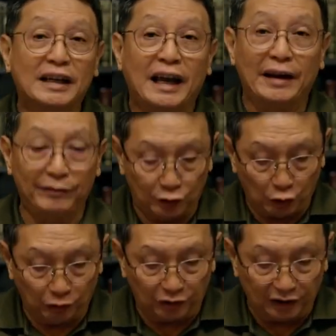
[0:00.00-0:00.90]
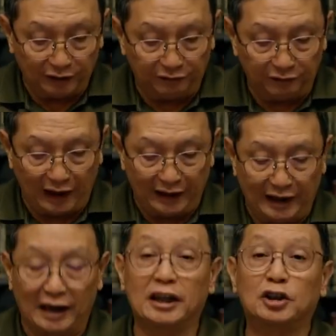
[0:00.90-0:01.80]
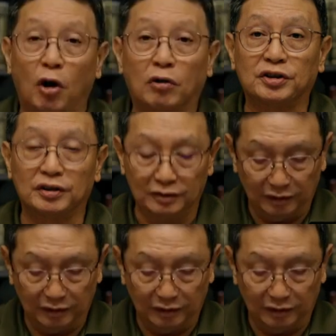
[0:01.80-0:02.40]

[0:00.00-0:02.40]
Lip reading: gave Joseph another thought.